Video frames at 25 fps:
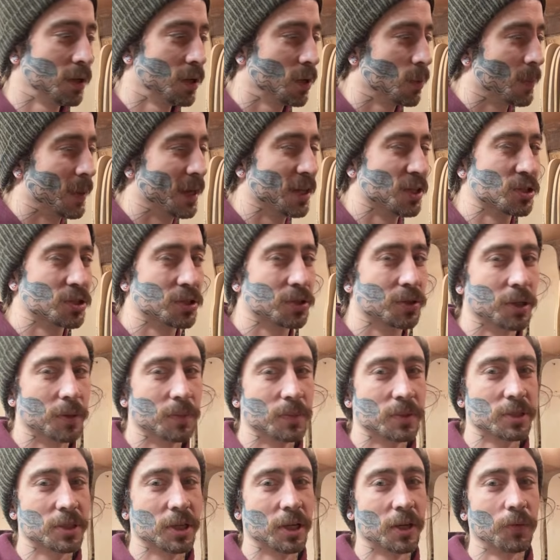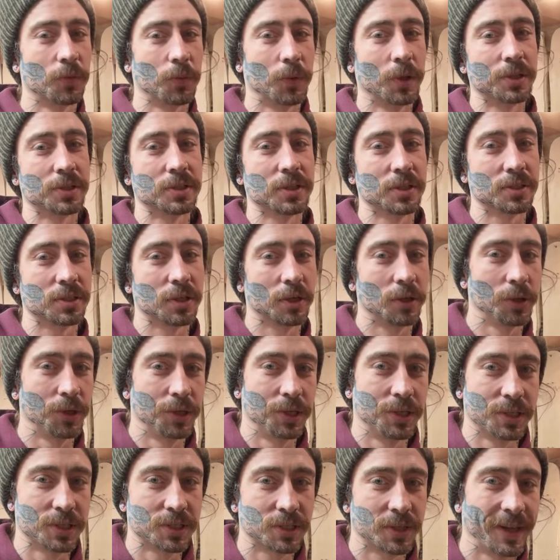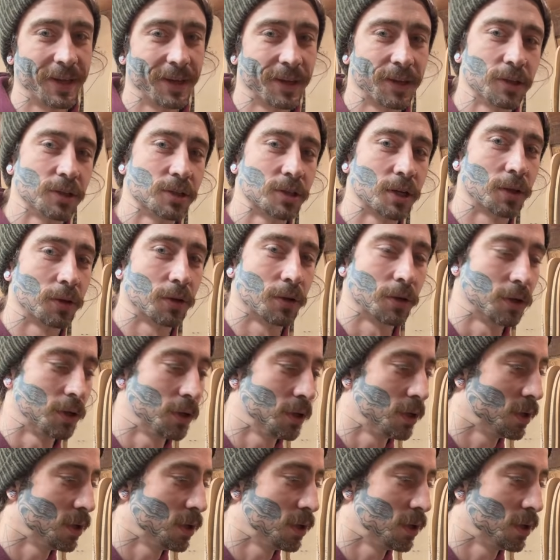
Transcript: mainstream stuff wants us all to dislike each other.